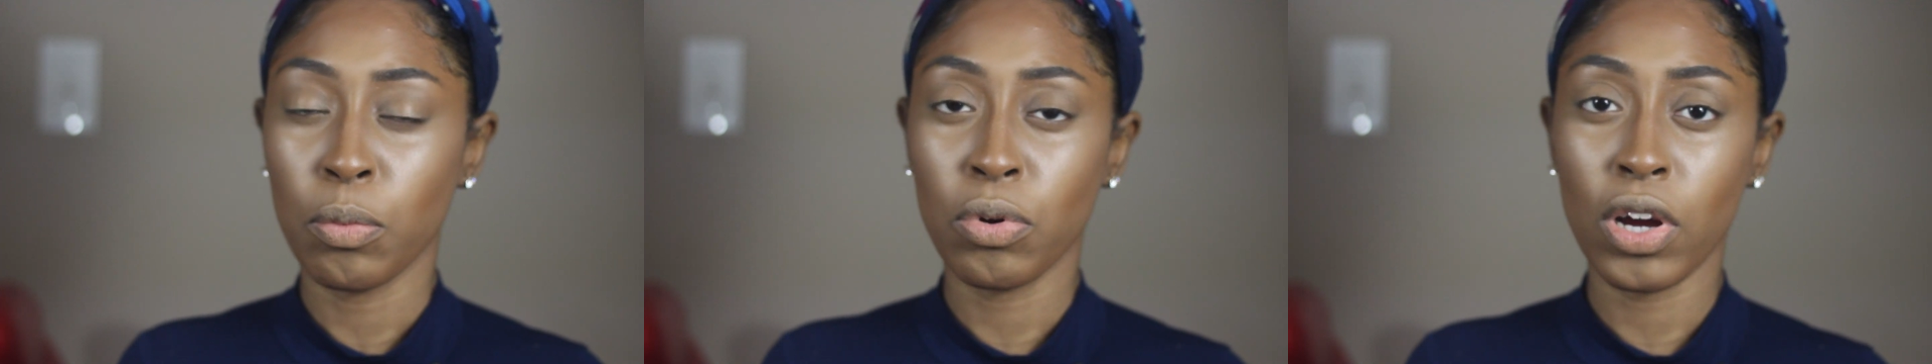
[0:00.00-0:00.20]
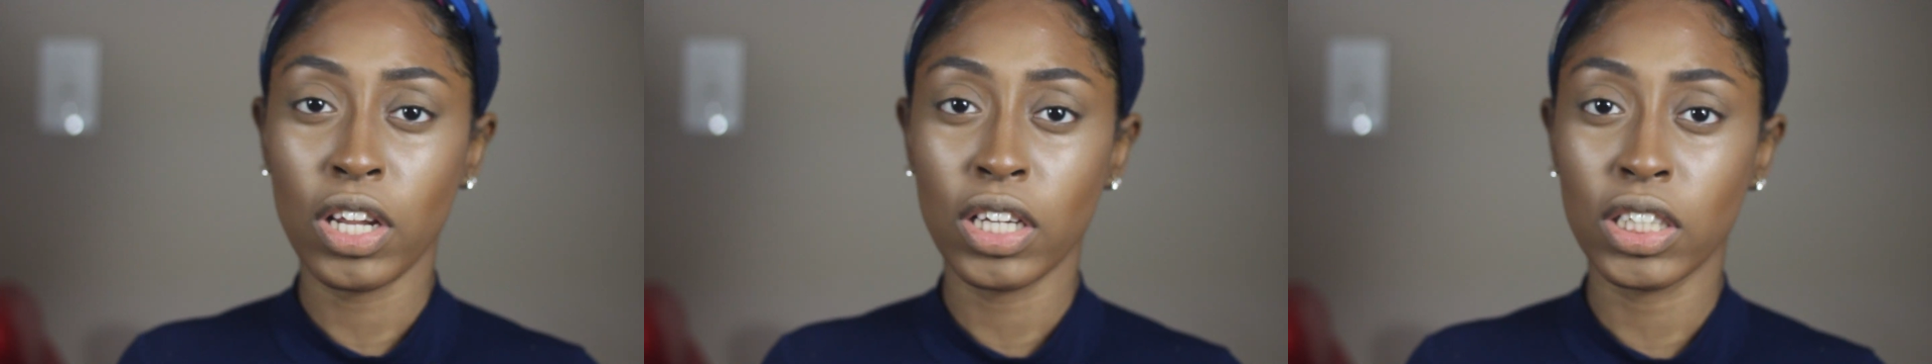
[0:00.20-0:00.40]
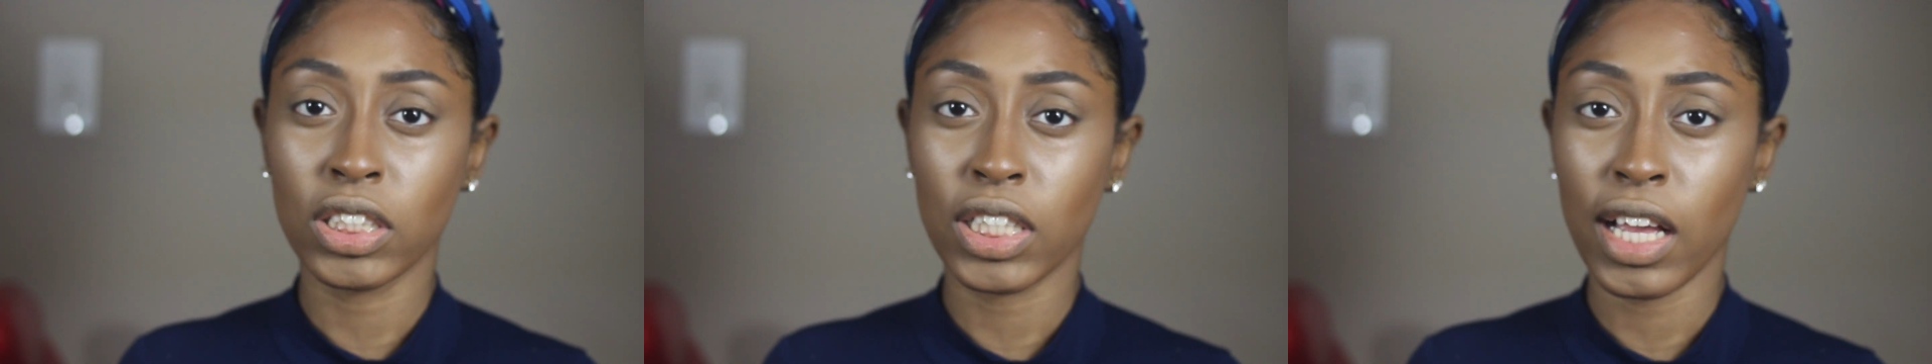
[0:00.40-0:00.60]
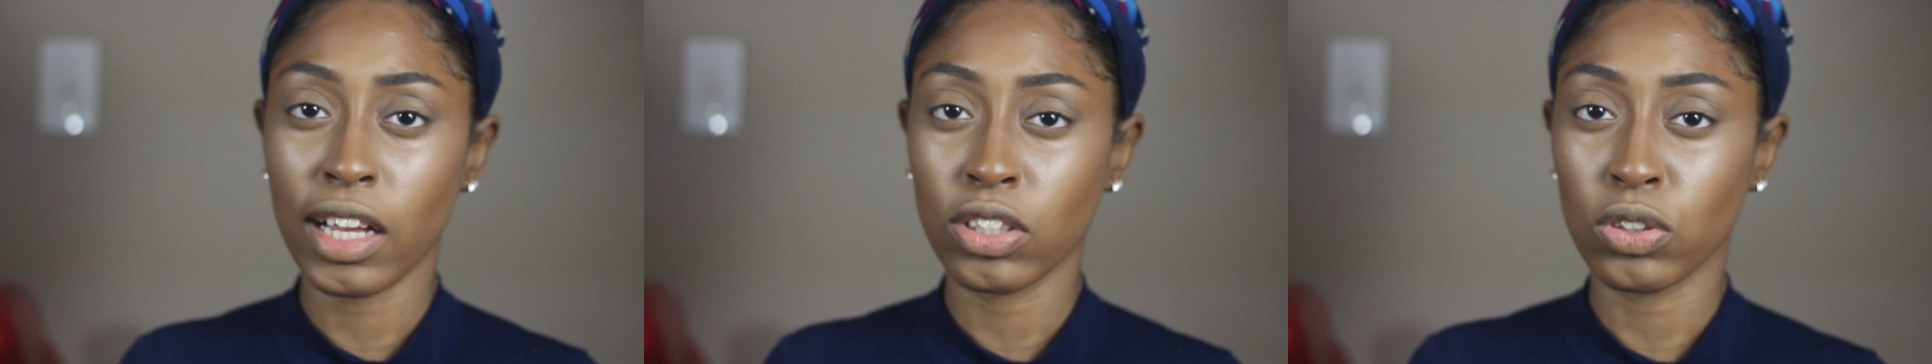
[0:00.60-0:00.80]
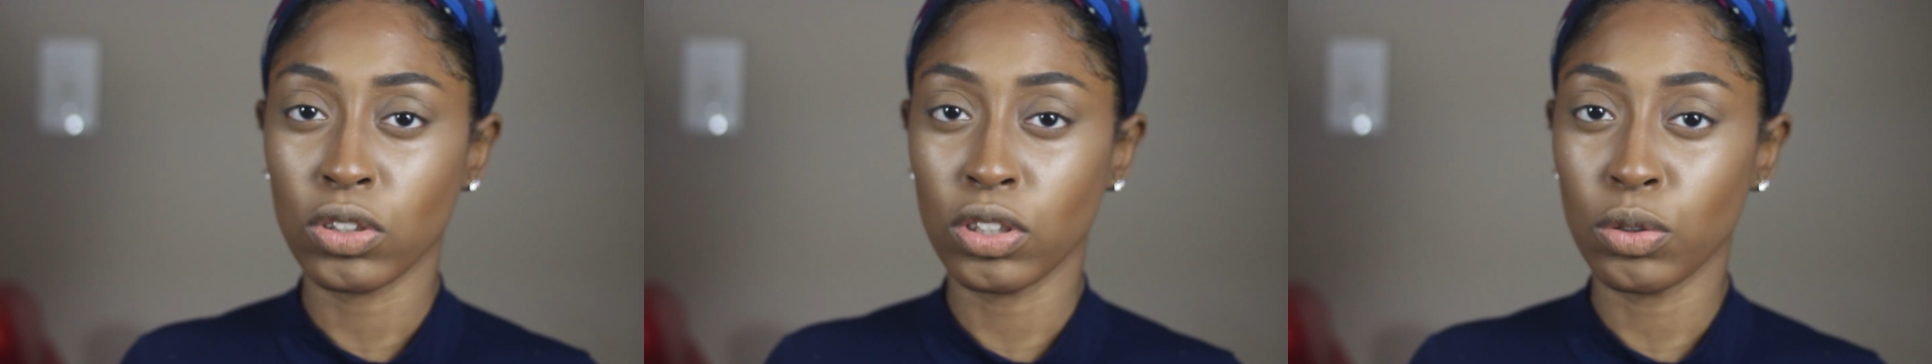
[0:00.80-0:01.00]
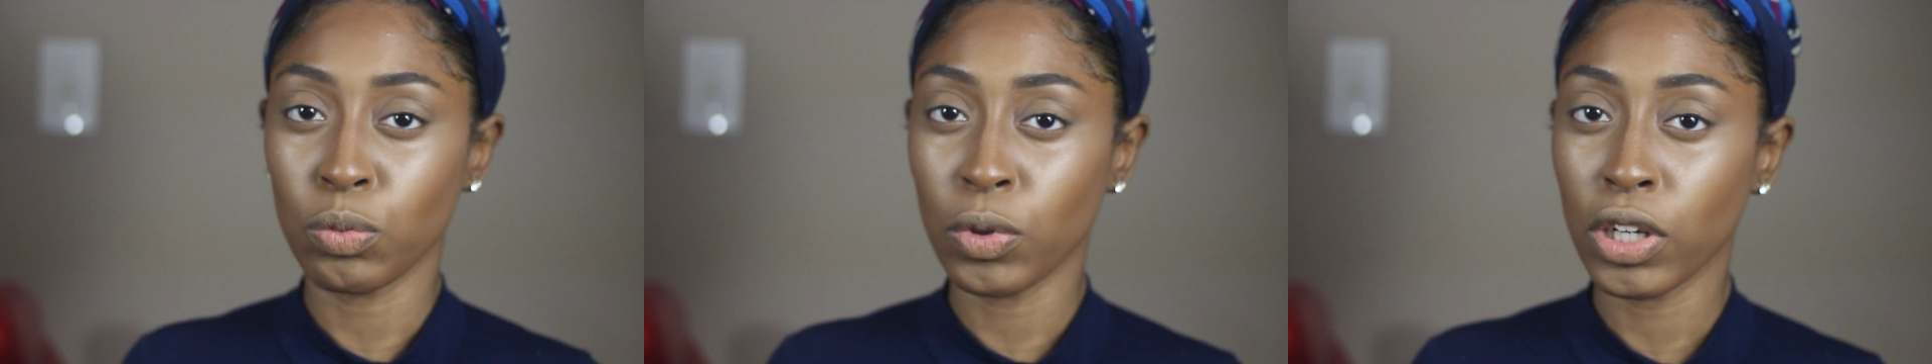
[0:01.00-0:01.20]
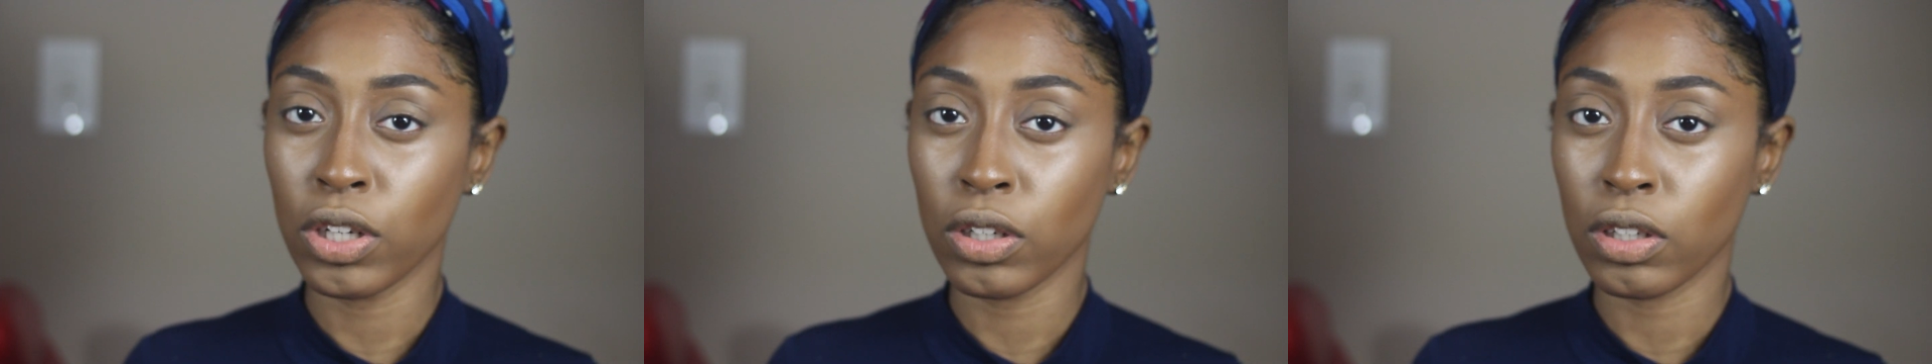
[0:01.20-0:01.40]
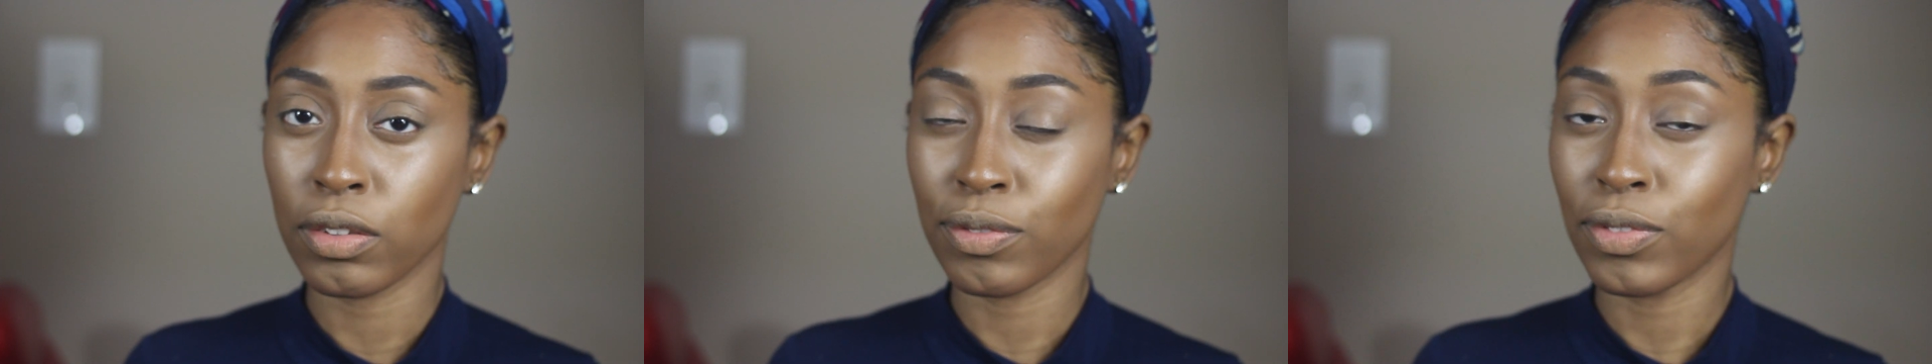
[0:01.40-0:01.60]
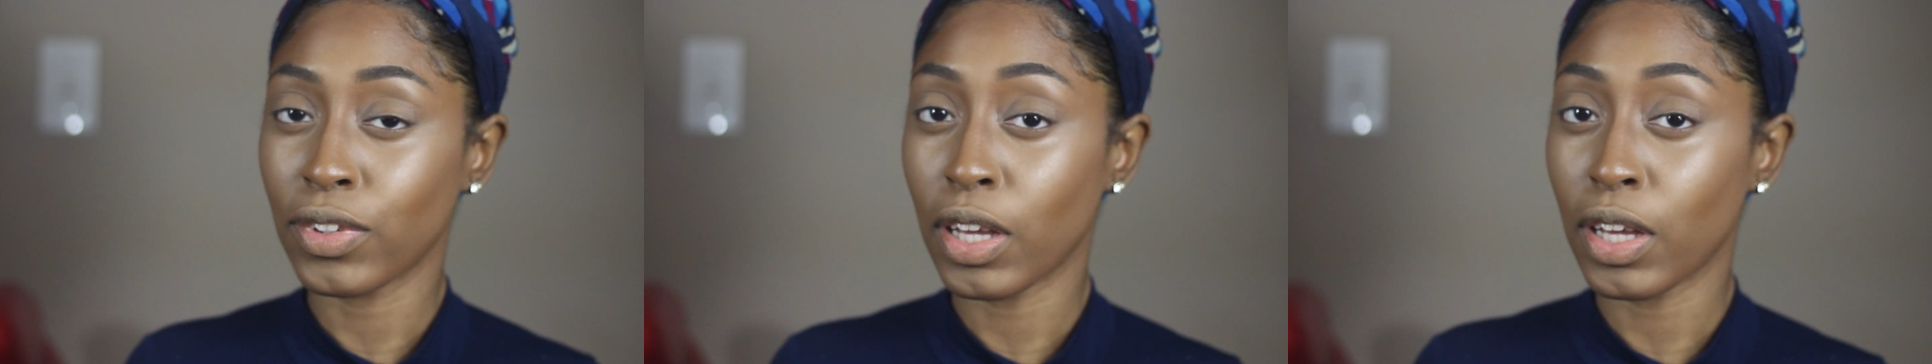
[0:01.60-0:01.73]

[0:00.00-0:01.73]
products actually work,